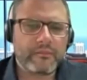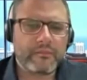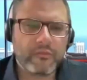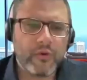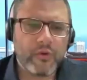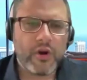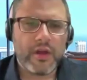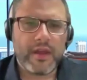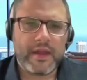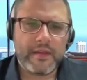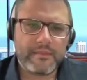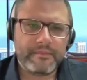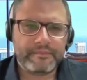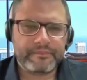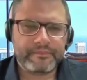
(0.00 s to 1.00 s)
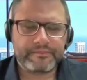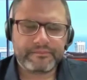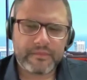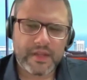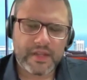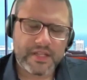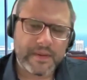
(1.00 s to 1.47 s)
What
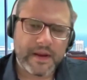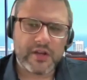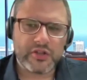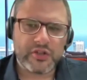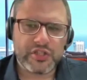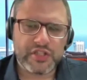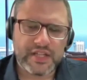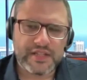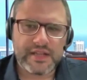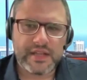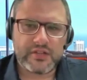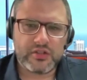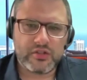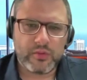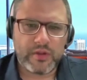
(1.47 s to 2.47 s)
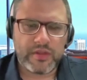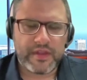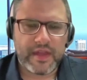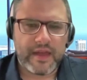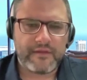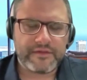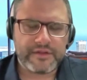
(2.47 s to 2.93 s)
inspired you to continue with it
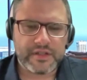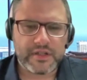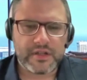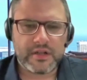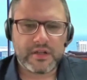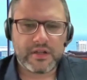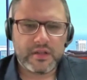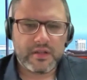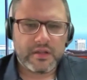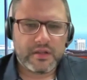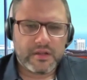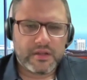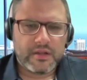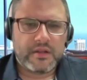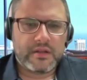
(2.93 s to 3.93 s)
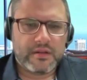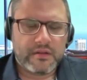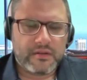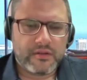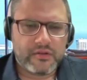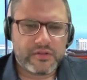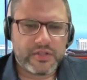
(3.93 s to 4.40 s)
after
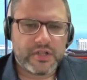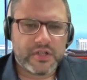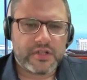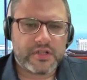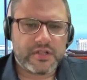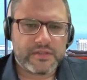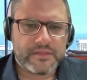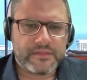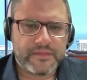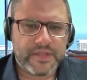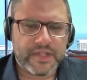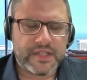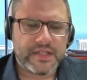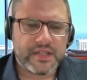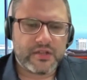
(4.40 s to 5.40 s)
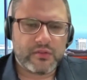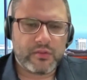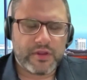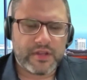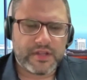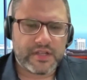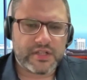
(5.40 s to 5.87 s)
those years, to continue
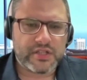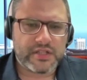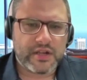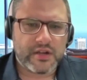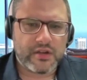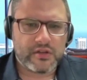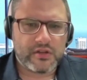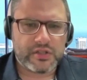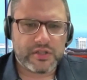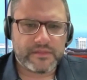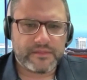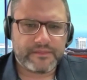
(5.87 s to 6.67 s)
with addiction psychology?